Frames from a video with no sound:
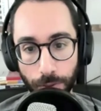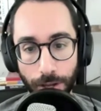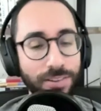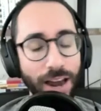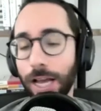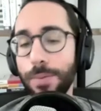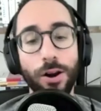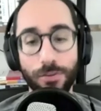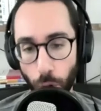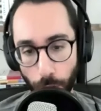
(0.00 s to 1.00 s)
It's got to come
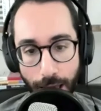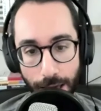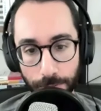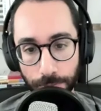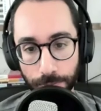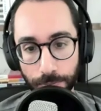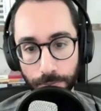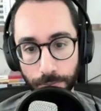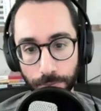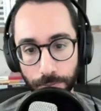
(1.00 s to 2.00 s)
out of your head.
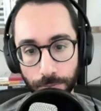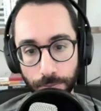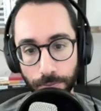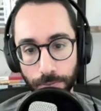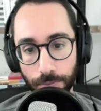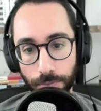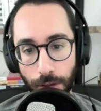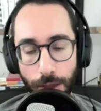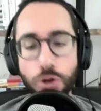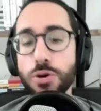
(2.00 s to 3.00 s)

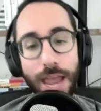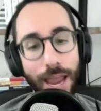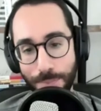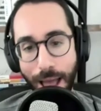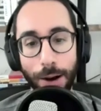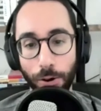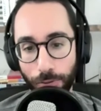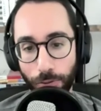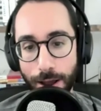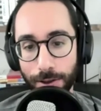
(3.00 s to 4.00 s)
If you can't
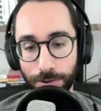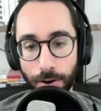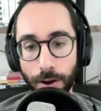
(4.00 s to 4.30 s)
paraphrase